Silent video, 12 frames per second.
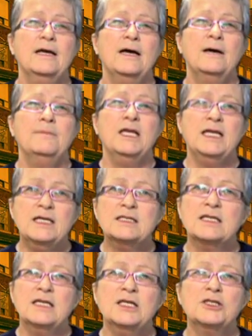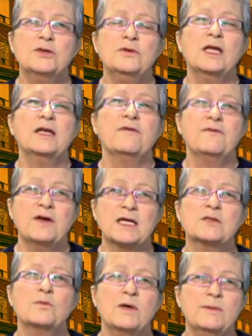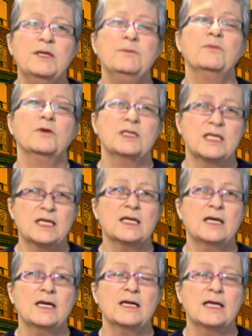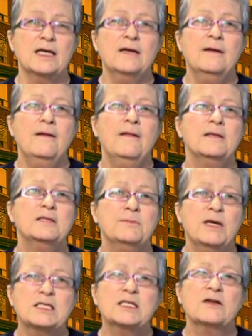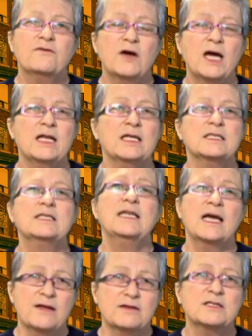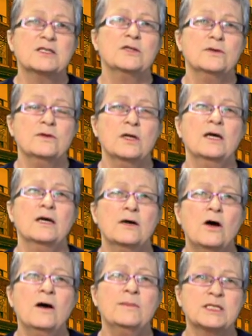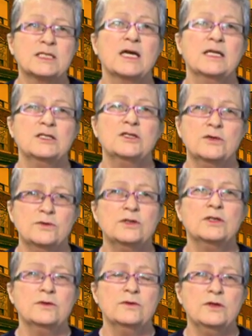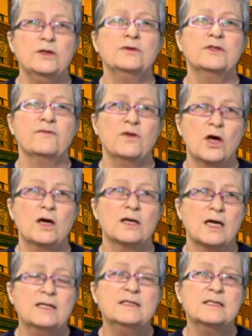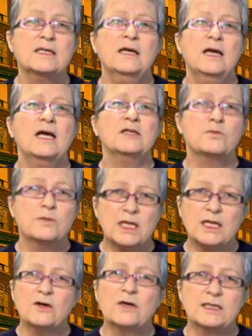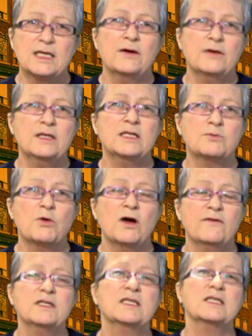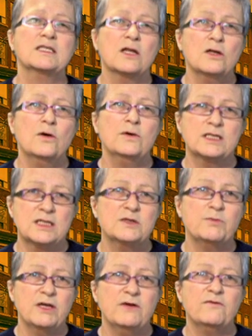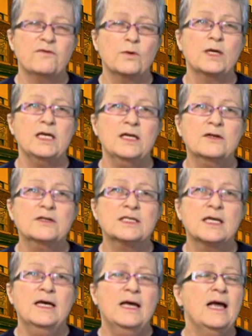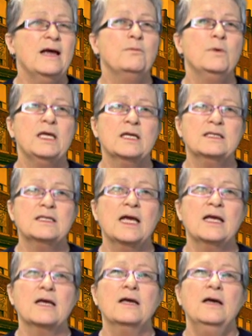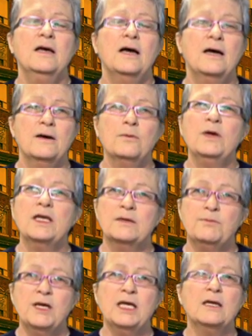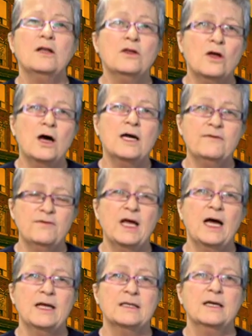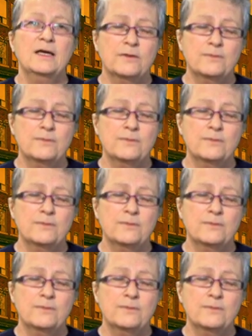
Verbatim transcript: um, it is an issue that affects women particularly. Domestic violence, deaths, due, uh, homicides due to use of long guns has really gone down in this province. It's the lowest it's been in 40 years, and we can take, uh, we can pin a lot of that